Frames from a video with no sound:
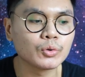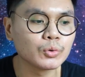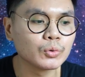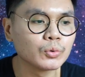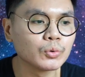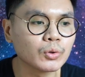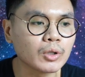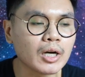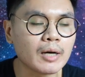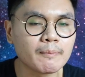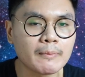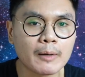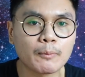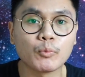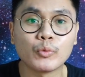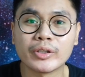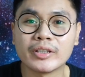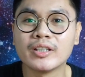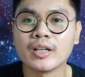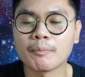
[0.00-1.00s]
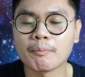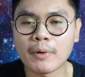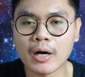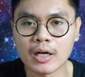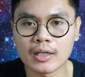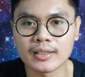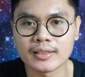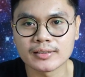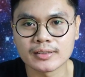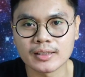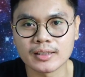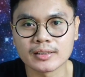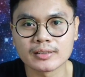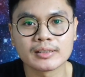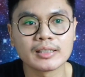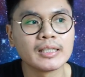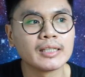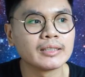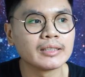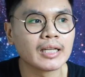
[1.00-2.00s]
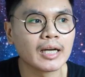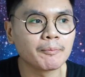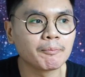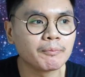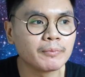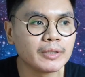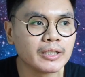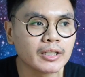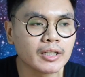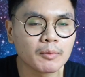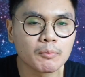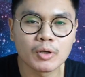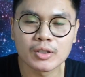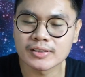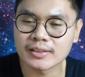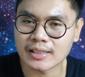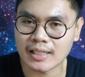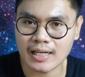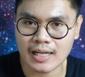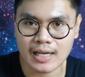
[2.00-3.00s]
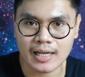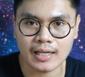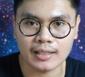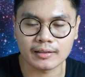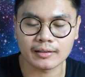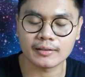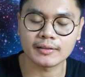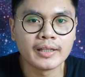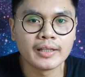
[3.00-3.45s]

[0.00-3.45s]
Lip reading: to come up with the policies na applicable sa lahat.